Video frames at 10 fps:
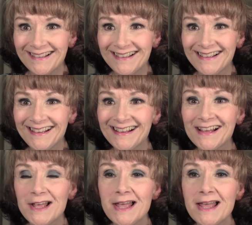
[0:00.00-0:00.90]

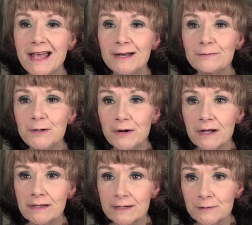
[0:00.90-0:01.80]
And if you're a
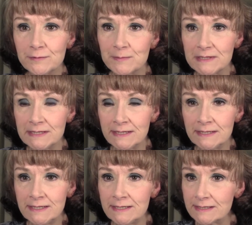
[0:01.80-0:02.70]
collector from the
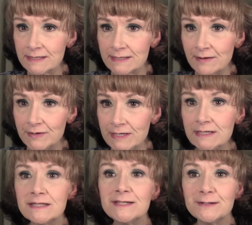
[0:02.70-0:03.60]
60s and the
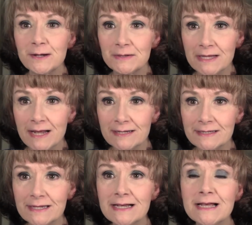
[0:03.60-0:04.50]
70s, you know what that
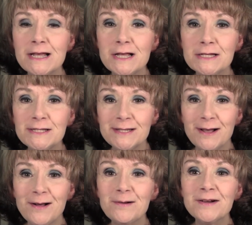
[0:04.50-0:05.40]
is.
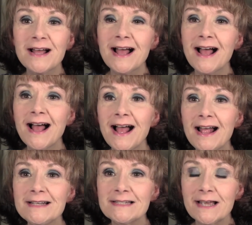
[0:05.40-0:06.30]
So
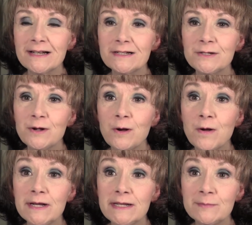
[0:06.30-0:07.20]
I decided to go
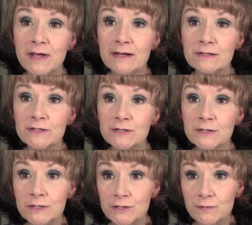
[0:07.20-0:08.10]
on eBay and
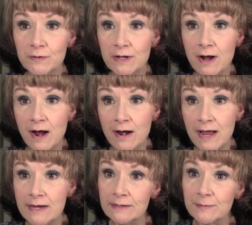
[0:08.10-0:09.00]
search for the car,
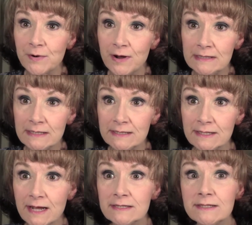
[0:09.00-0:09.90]
and in the
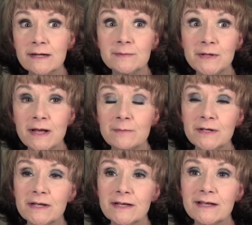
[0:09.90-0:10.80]
process, I started
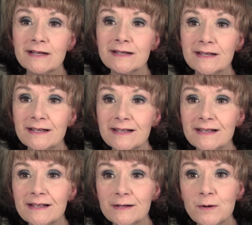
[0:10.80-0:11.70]
becoming
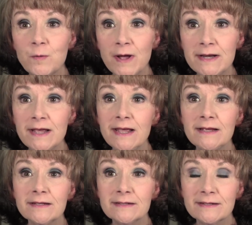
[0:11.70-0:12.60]
quite
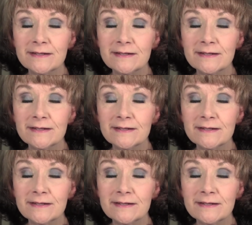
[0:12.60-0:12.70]
a